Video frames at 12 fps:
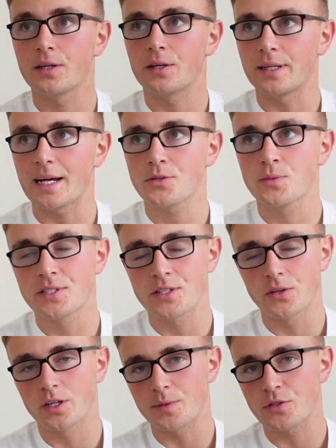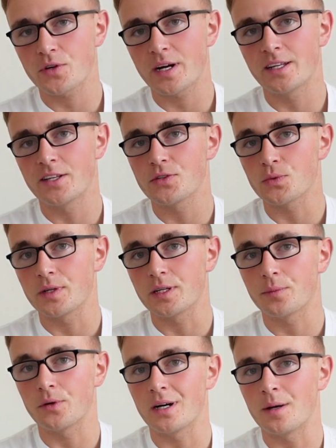Yes, we're still going to be training this week,
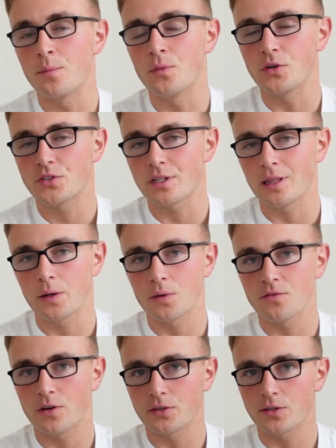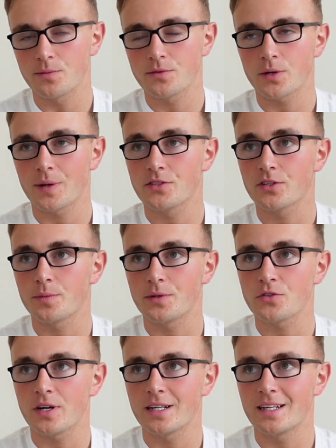but at a much lower volume. So Ed's going to be
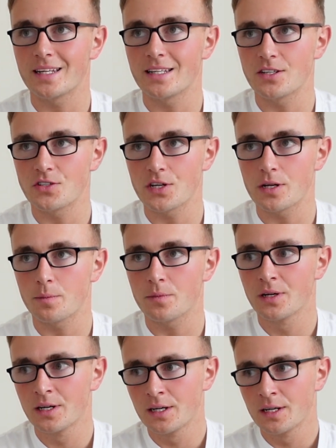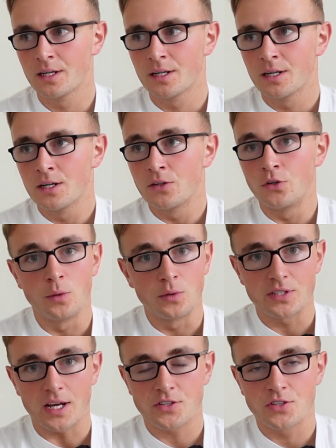training in the gym, normal
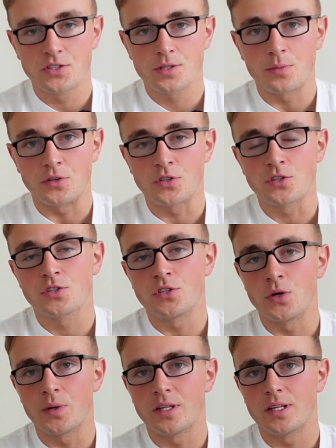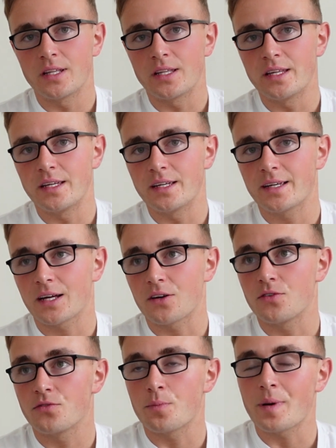sessions, but just doing the kind
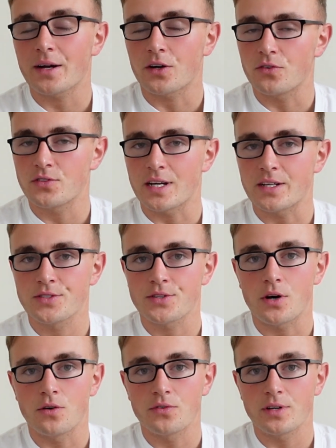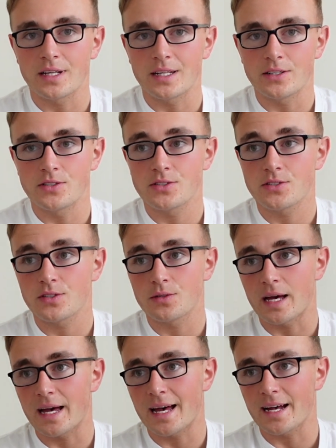of back offsets of his
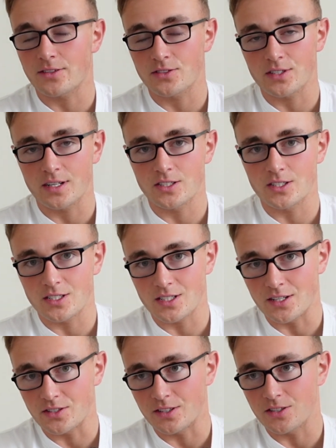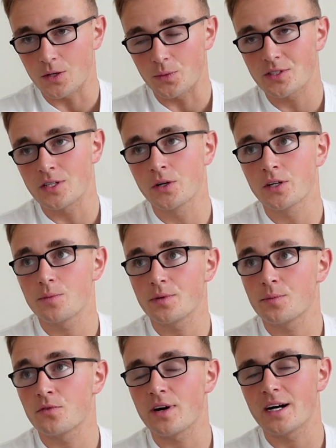exercises essentially. So we're still going to be
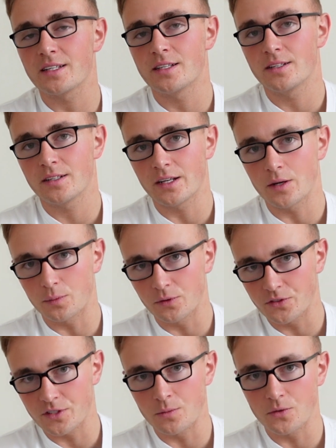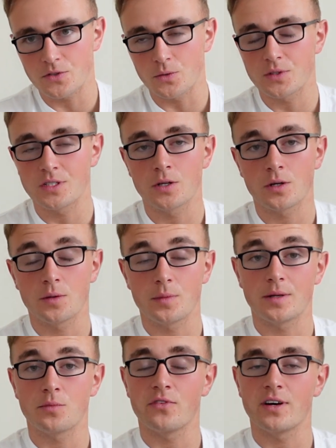providing blood to the muscle, we're still going to be
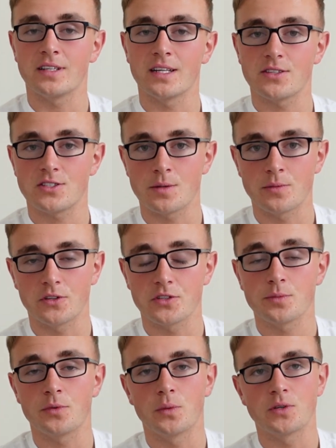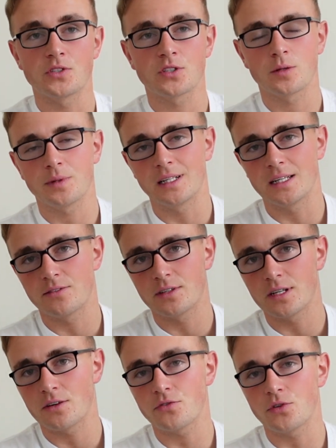providing that stimulus, but we're just going to be leaving
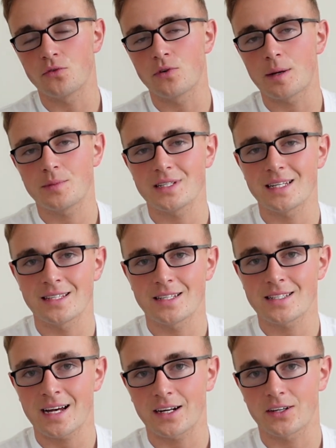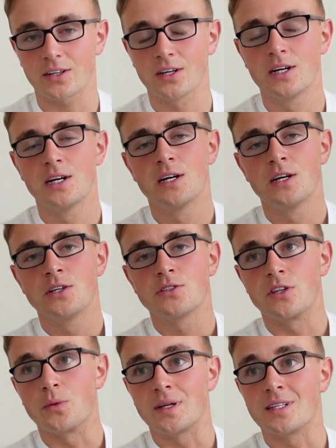a few reps in the tank so
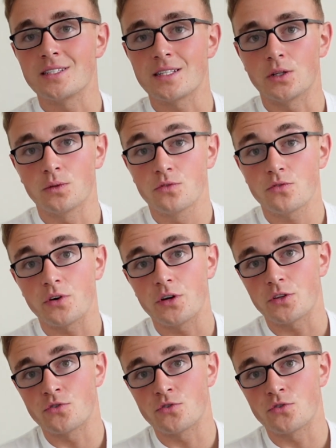that we can still further